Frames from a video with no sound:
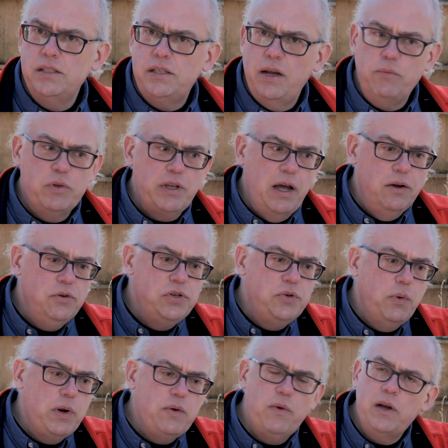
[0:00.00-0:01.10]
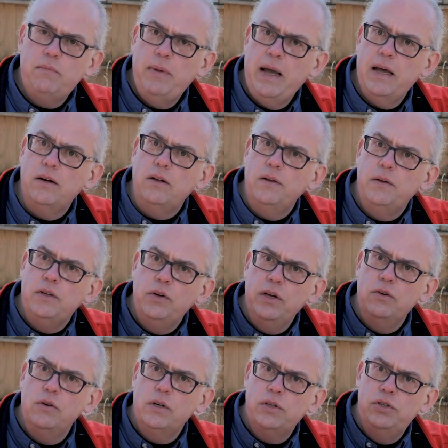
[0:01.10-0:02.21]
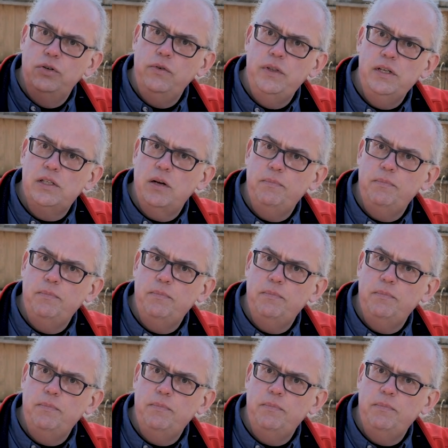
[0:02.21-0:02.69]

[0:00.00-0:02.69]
is that with a 120 watt panel, you can hook two of these